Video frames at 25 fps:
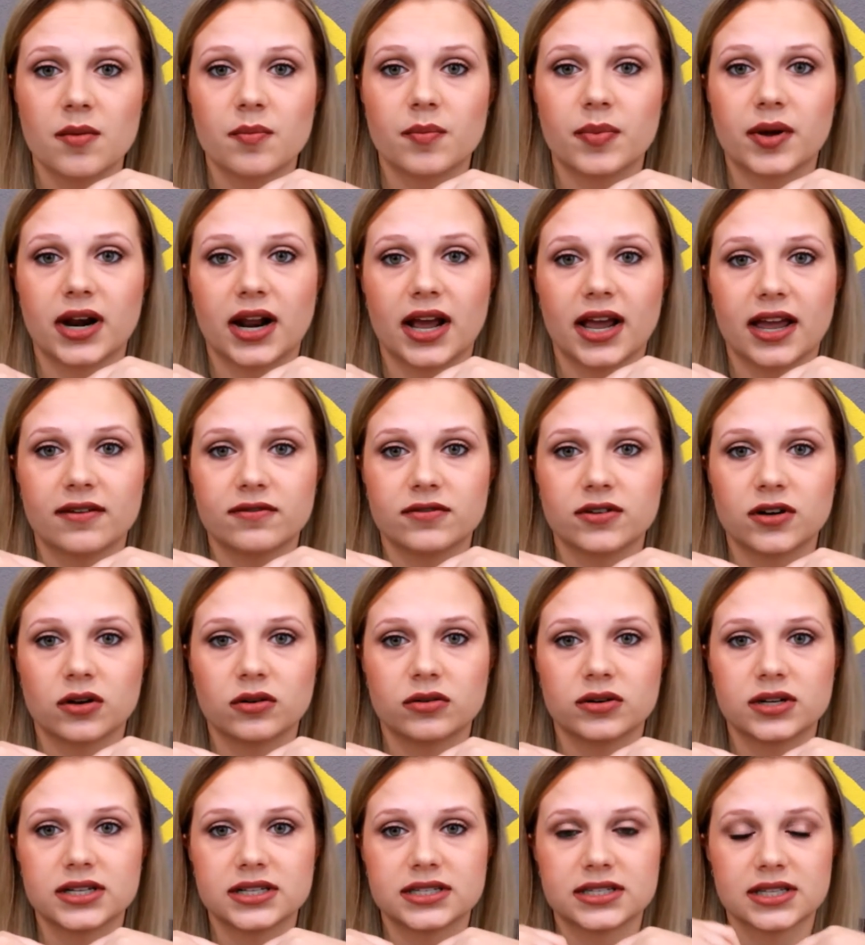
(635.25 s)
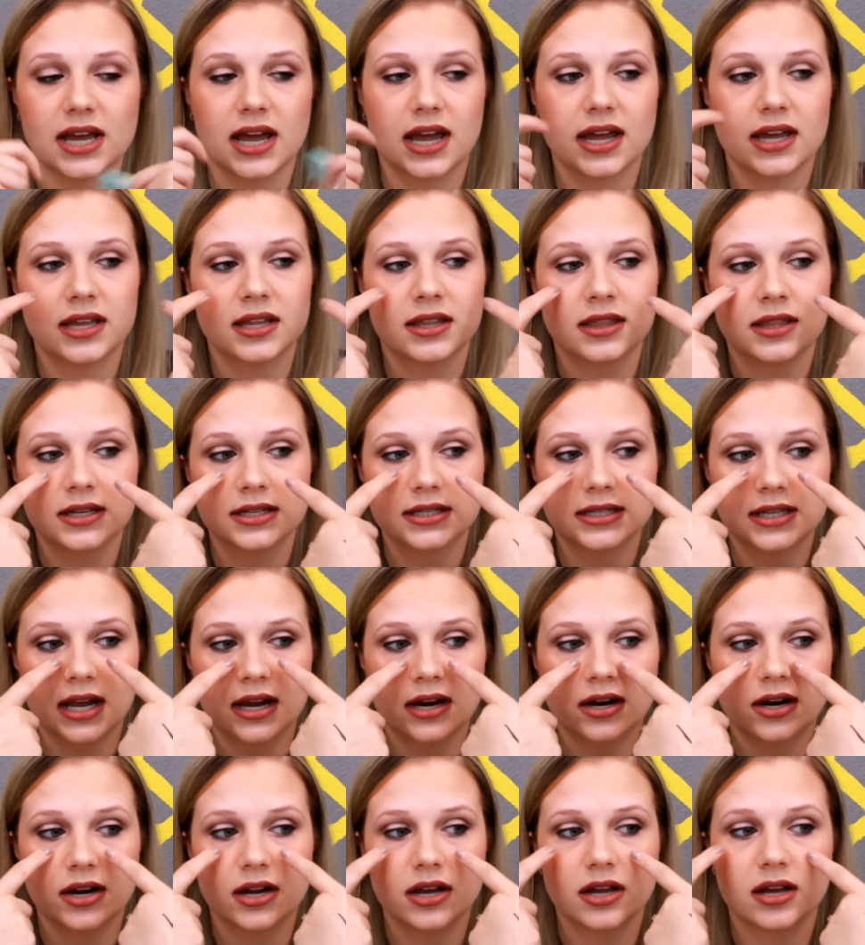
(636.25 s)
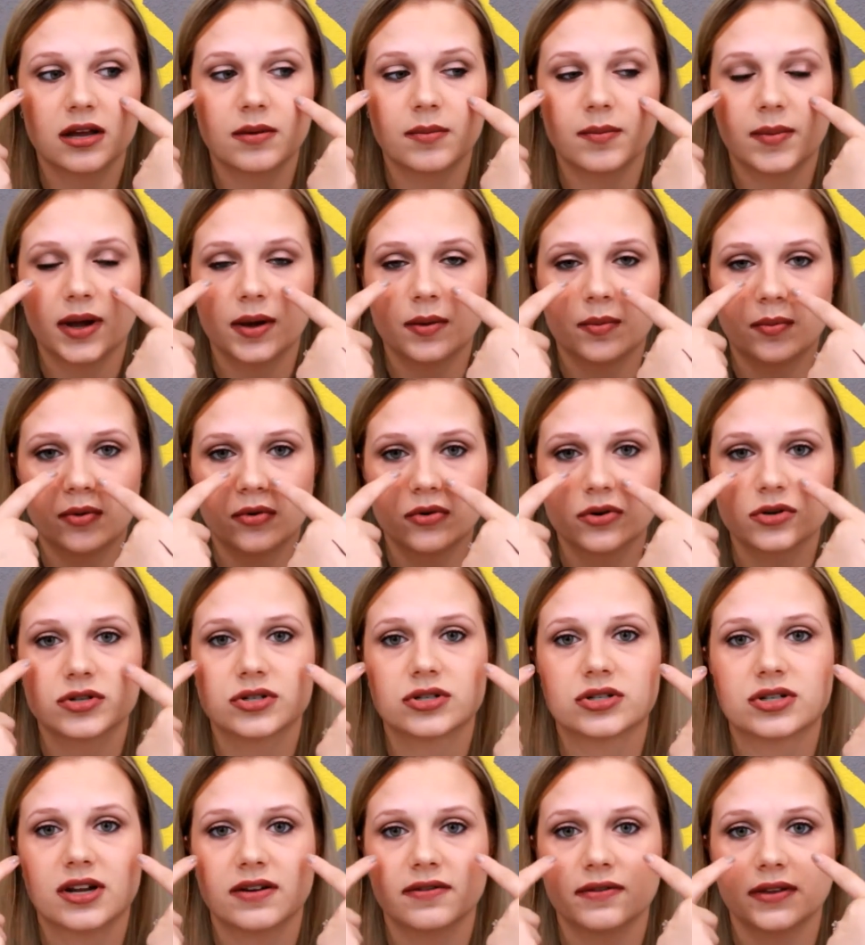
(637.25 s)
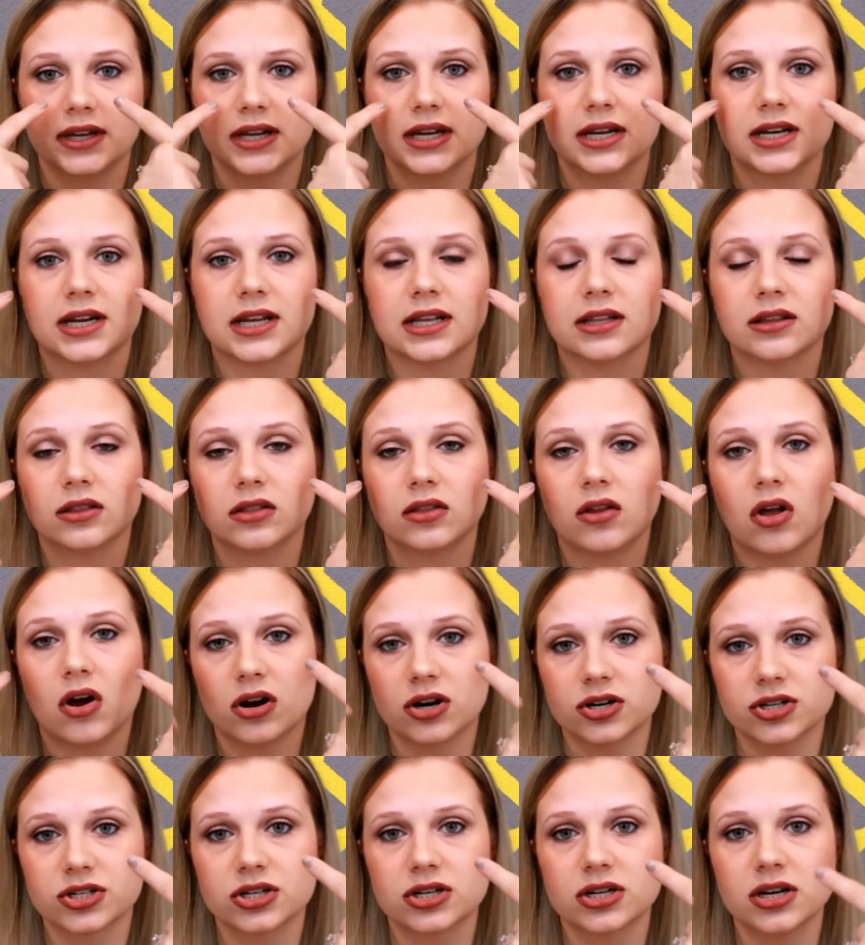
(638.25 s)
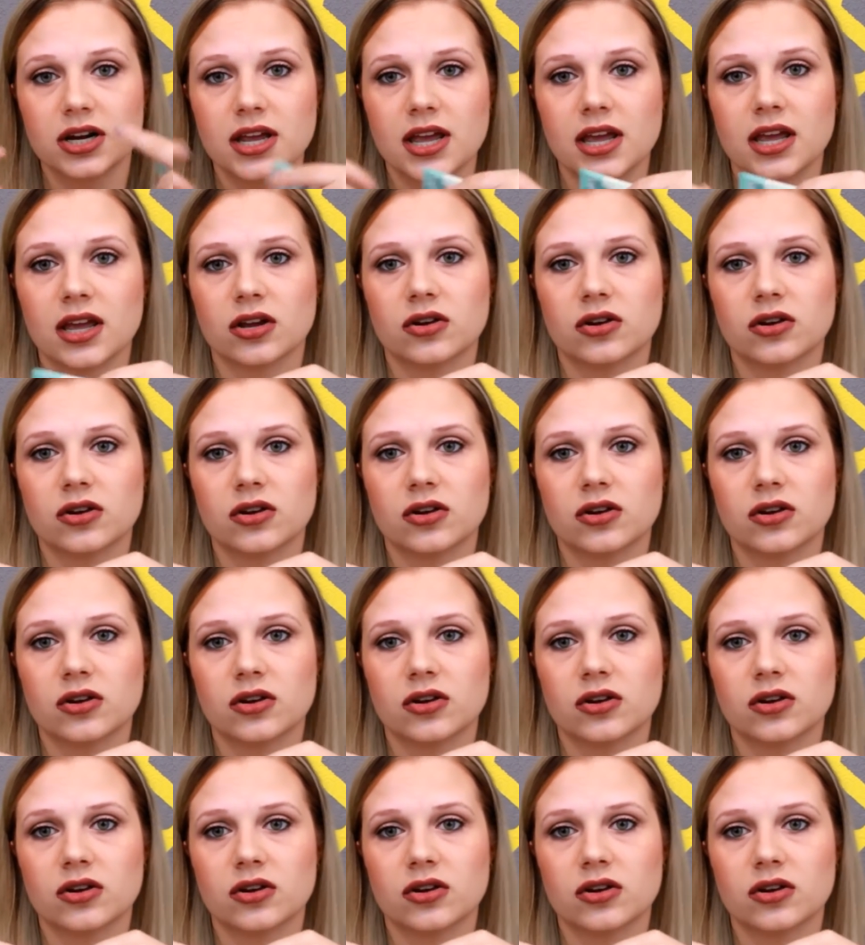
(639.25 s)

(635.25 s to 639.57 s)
But I have noticed that in this area my pores are definitely getting larger.